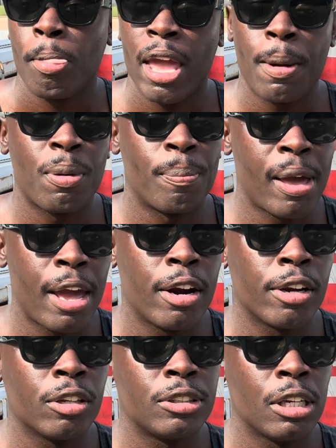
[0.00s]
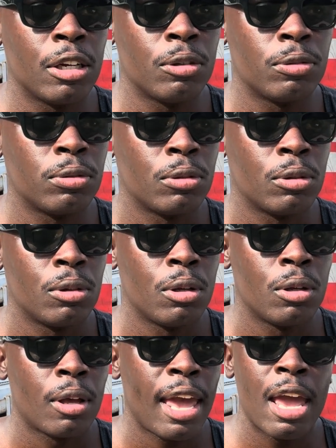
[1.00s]
and preparing yourself
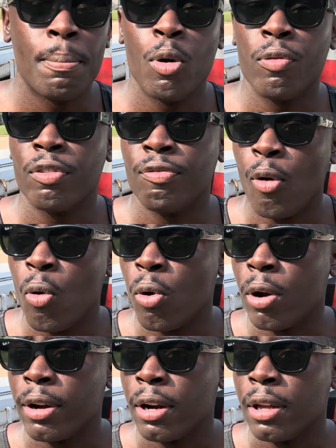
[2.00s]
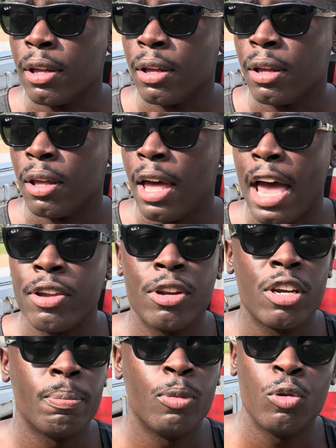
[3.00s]
and moving forward how you
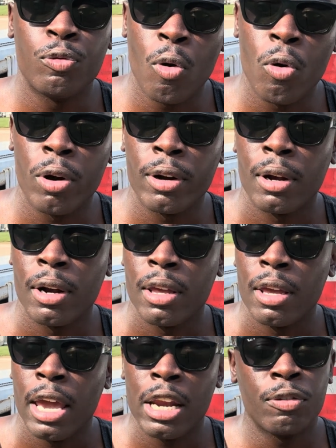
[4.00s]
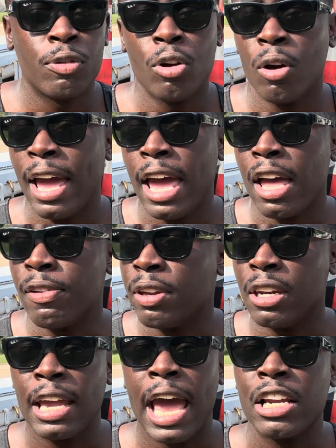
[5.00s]
need to move forward. And if you don't have
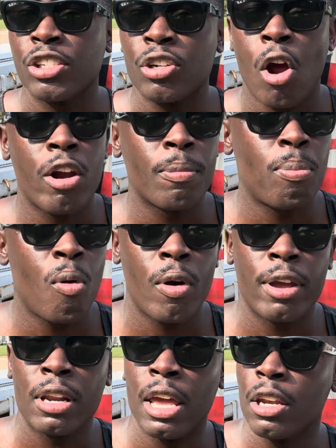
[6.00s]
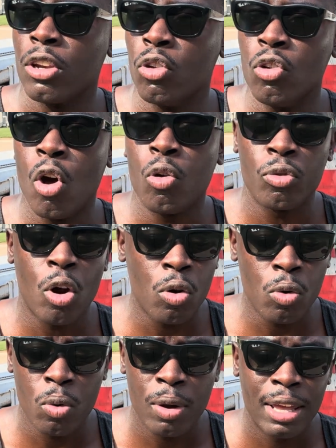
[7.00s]
any kind of starting point and you don't
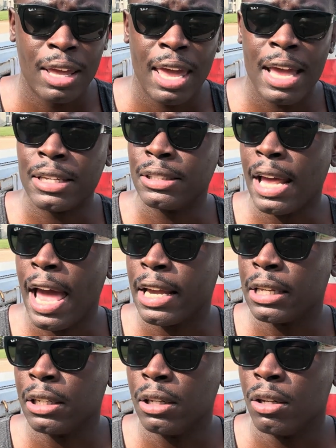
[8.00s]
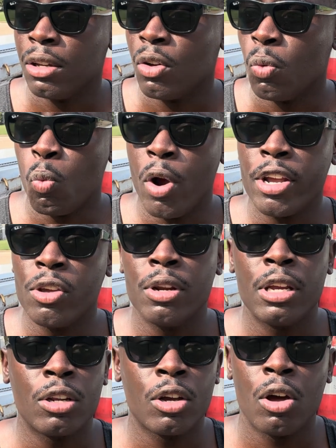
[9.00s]
know exactly where you
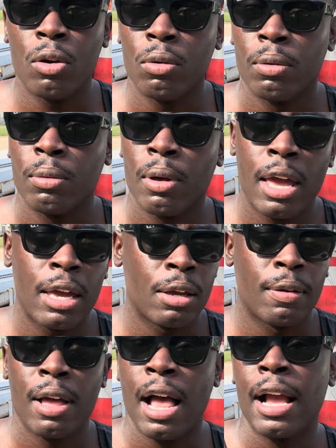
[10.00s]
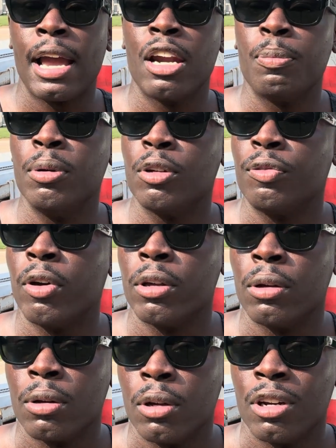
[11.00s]
need to go, hey, I got a book for
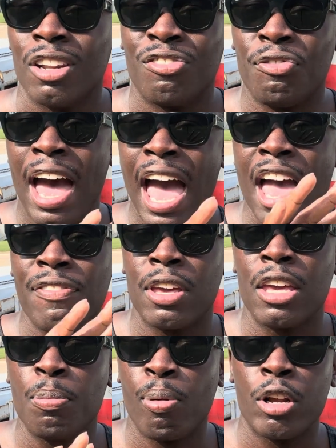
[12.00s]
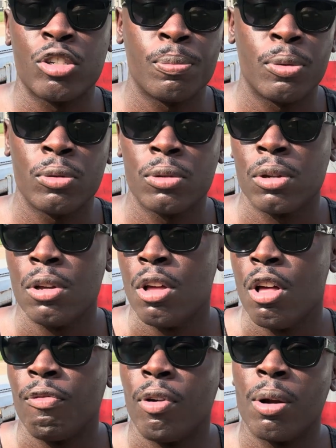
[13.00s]
you. The 5 Key Principles
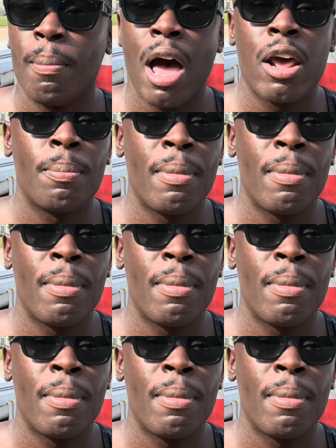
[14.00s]
for the Modern